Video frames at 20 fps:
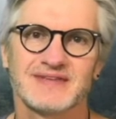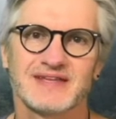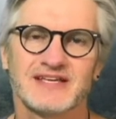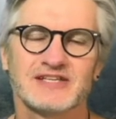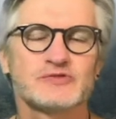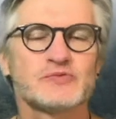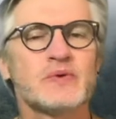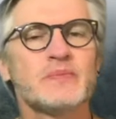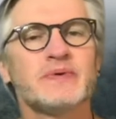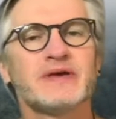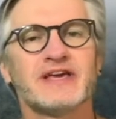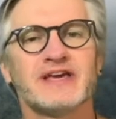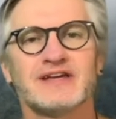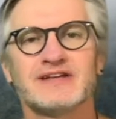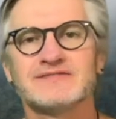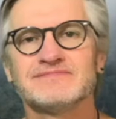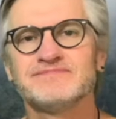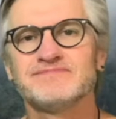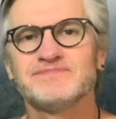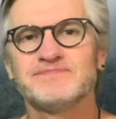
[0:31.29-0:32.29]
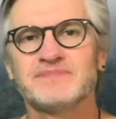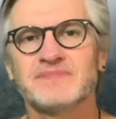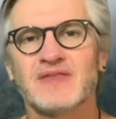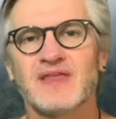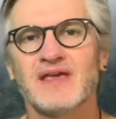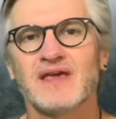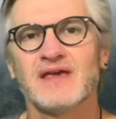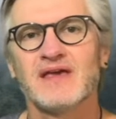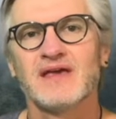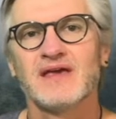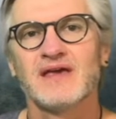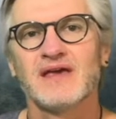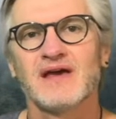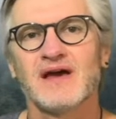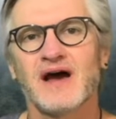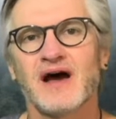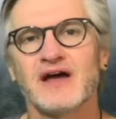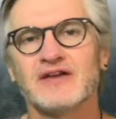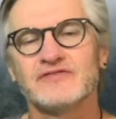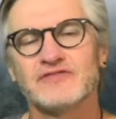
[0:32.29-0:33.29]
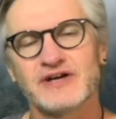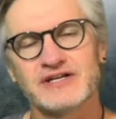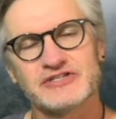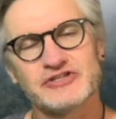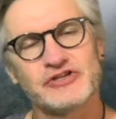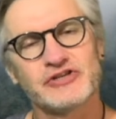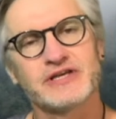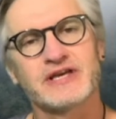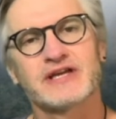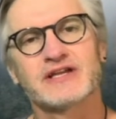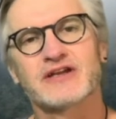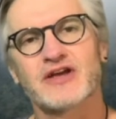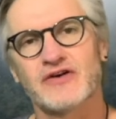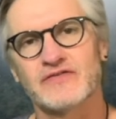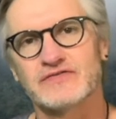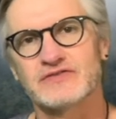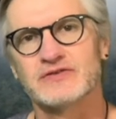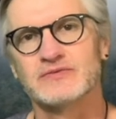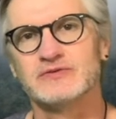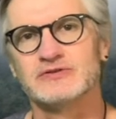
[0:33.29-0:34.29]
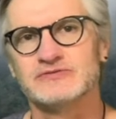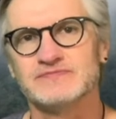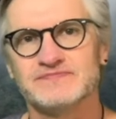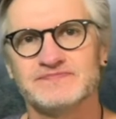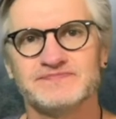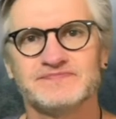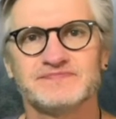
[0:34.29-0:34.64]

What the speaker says: As we begin, I invite you to get comfortable.